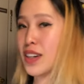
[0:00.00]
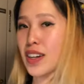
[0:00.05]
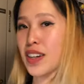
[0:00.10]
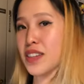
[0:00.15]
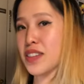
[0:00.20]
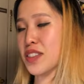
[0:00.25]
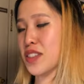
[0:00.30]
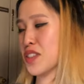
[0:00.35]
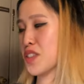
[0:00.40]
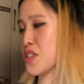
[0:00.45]

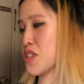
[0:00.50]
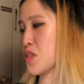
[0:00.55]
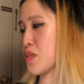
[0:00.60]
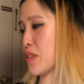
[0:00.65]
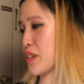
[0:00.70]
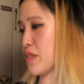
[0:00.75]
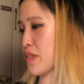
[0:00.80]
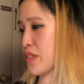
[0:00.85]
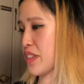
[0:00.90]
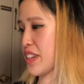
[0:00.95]
and
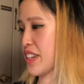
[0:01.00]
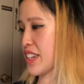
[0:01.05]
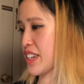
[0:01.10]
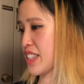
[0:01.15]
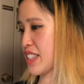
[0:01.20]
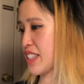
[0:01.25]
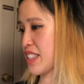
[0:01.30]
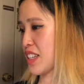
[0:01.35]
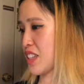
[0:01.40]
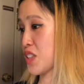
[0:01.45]
Decidueye, very
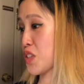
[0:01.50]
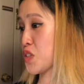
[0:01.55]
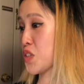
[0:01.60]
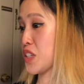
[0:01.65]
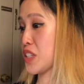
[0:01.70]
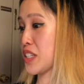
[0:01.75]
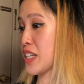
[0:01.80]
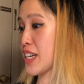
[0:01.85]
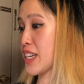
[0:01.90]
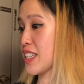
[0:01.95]
nice, Alolan
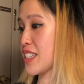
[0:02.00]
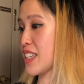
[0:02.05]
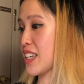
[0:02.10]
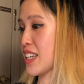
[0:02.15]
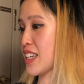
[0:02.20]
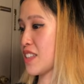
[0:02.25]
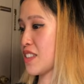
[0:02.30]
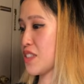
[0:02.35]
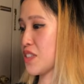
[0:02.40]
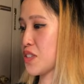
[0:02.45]

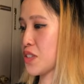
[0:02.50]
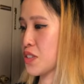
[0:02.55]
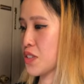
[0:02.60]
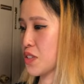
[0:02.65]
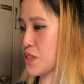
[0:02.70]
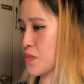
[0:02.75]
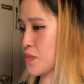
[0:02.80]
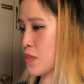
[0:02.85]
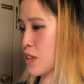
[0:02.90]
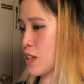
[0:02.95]
Ninetales.
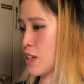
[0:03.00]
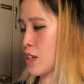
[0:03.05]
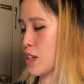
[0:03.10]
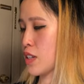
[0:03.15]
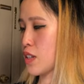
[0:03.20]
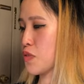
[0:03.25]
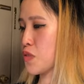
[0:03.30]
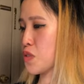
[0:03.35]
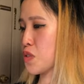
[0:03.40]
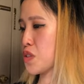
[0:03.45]
And
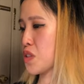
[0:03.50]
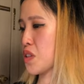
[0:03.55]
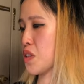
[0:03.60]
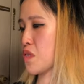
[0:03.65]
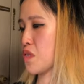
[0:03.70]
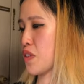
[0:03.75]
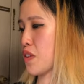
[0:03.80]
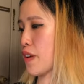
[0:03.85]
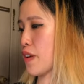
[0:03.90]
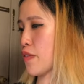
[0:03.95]
of course, at the
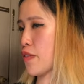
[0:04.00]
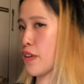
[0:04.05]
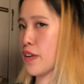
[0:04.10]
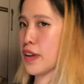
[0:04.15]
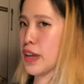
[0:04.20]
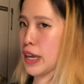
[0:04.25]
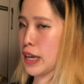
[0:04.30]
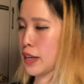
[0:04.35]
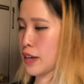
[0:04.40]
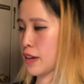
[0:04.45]
very, very
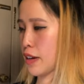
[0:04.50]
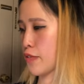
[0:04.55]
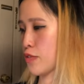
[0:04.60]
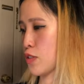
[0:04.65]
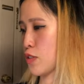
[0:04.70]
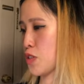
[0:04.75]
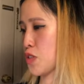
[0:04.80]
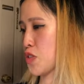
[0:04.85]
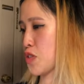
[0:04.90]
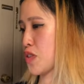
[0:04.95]
end, after I
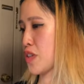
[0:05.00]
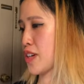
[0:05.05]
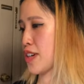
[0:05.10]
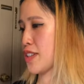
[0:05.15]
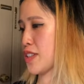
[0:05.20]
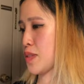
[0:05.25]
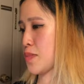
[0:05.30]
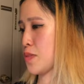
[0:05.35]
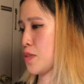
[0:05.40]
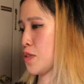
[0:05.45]
show you guys
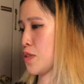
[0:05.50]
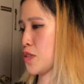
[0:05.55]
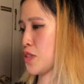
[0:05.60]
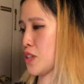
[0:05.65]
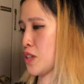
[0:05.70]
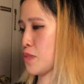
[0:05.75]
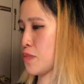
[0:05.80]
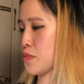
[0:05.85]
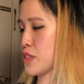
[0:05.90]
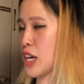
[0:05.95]
the polls,
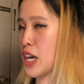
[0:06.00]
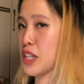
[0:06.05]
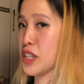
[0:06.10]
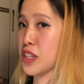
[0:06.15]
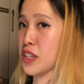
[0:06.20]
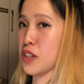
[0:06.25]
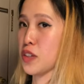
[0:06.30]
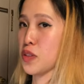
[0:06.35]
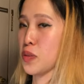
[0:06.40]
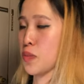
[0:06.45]
I'll tally
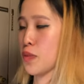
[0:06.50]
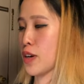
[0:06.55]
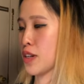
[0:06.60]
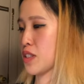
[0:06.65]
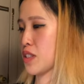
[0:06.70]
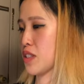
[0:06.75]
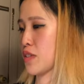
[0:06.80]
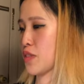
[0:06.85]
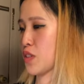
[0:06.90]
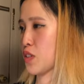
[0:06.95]
all the
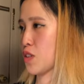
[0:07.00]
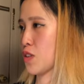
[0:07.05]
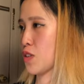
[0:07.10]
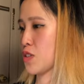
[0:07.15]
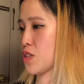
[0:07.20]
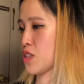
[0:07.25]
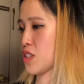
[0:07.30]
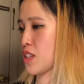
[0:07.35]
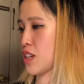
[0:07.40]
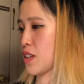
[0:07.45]
prices of the cards
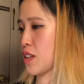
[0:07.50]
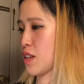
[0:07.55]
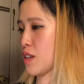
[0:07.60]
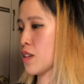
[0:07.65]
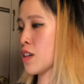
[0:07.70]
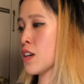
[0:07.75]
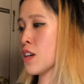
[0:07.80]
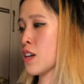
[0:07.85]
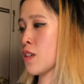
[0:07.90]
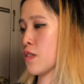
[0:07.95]
together.
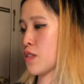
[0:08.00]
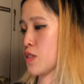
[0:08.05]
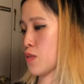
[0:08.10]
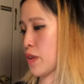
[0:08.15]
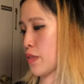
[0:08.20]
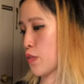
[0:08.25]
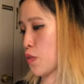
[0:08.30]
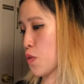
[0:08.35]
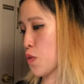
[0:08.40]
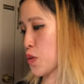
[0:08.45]
So we have
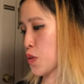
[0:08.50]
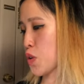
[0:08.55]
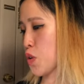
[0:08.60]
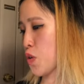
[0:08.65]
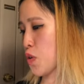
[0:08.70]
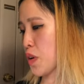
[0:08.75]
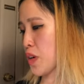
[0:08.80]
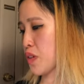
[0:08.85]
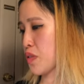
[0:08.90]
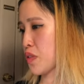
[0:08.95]

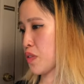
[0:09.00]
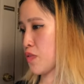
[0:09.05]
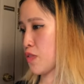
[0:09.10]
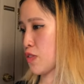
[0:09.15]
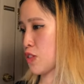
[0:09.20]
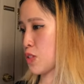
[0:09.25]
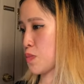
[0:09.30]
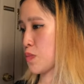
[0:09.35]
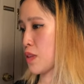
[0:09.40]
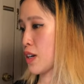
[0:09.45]
Oricorio in the
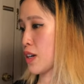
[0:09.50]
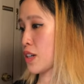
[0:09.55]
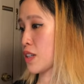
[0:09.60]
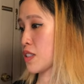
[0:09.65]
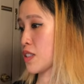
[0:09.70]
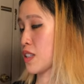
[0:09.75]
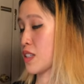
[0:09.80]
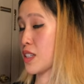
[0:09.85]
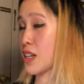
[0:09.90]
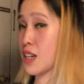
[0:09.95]
first box,
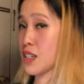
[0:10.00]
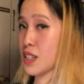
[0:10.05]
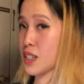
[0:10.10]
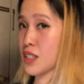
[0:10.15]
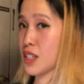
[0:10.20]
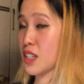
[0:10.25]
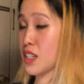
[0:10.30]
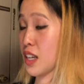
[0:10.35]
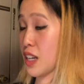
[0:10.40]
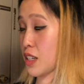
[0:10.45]

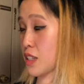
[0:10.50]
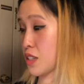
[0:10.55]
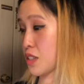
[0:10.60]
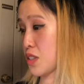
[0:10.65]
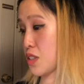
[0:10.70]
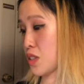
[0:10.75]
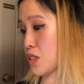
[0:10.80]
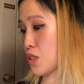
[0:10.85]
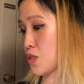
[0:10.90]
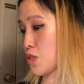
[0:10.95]
Naganadel and
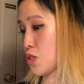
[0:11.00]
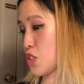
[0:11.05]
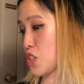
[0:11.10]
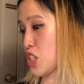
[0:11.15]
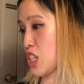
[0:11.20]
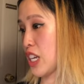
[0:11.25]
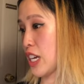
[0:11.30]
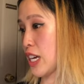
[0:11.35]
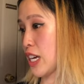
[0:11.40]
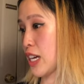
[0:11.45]
Guzzlord
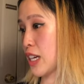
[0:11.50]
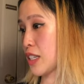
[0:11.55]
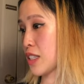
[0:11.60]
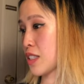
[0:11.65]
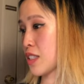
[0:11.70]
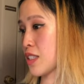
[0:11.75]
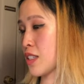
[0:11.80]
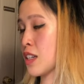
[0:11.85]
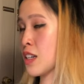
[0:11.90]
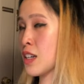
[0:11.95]
GX,